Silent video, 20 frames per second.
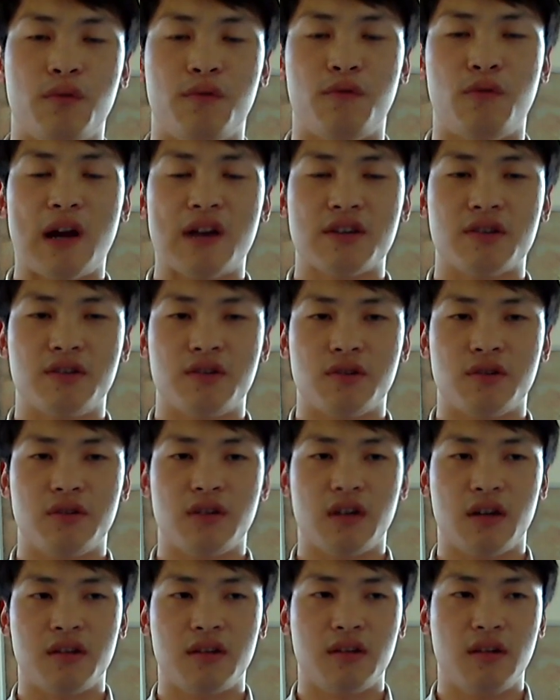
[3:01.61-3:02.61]
Refraction turned
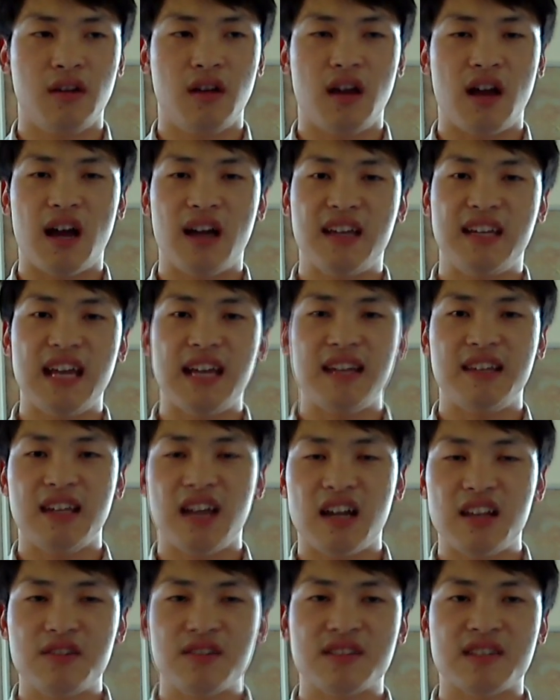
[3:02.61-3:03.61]
on. Again, the
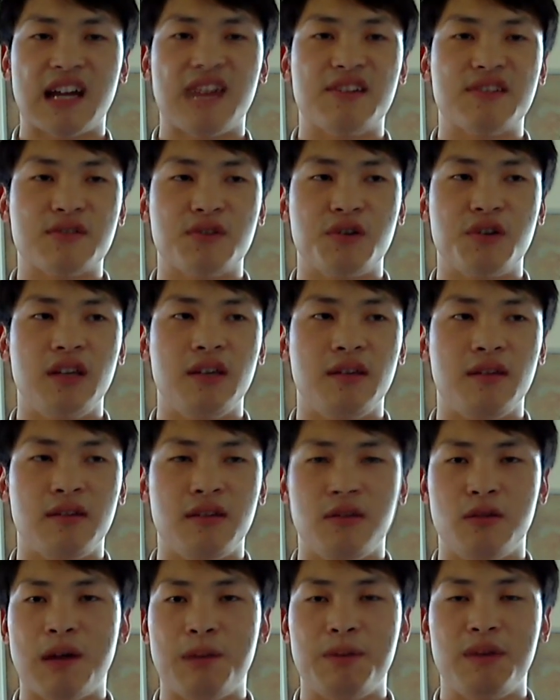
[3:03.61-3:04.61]
other side of the story,
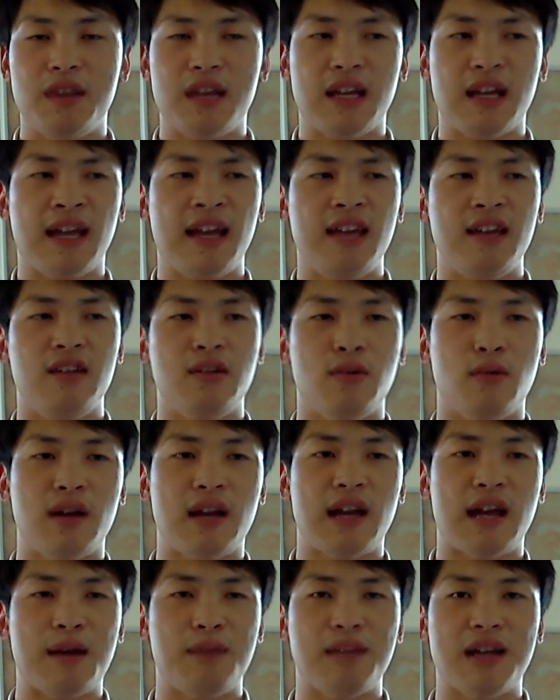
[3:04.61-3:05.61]
you might be thinking, hey, you know what,
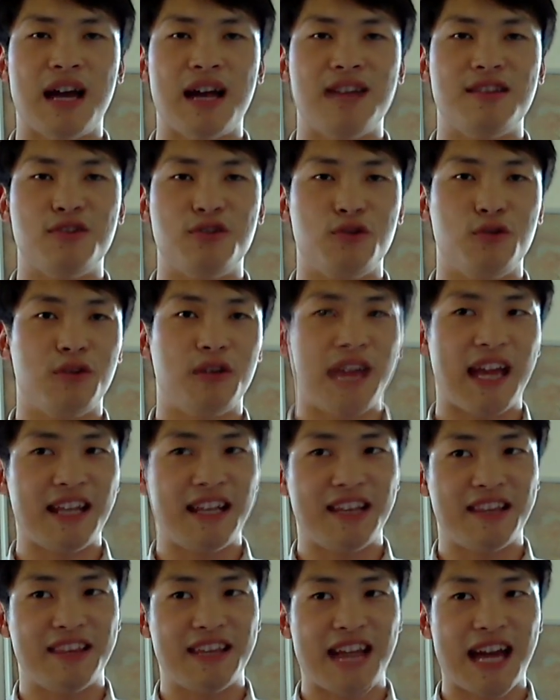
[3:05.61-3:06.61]
I'm not doing
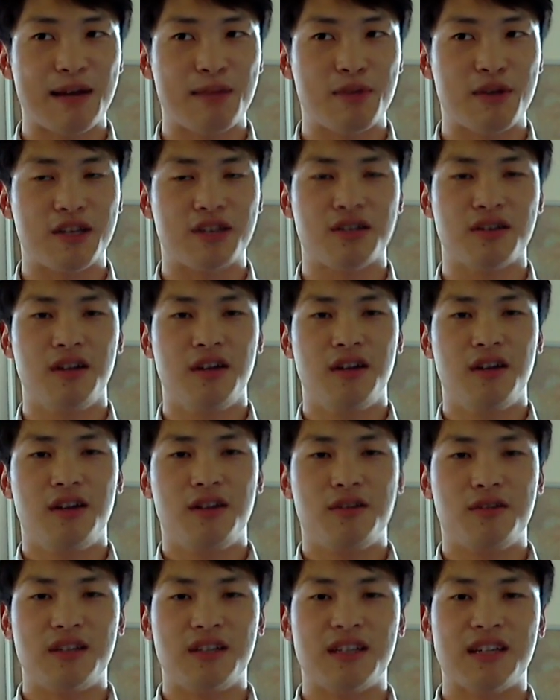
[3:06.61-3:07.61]
any damage
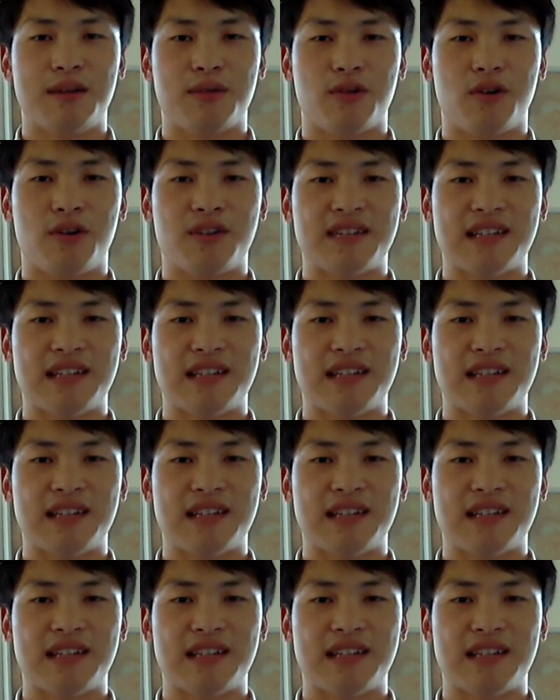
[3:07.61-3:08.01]
to the Templar